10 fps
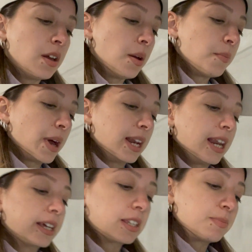My
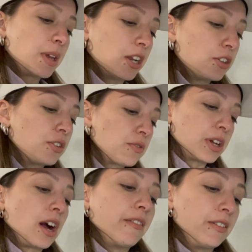legs managed to
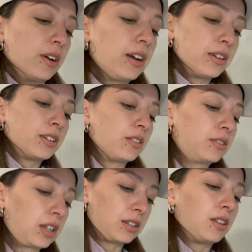recover, so it
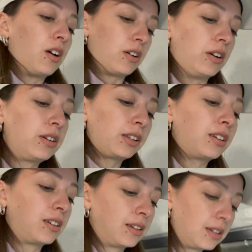doesn't hurt
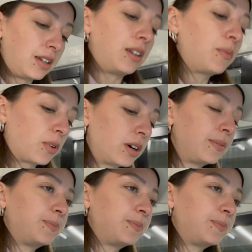anymore.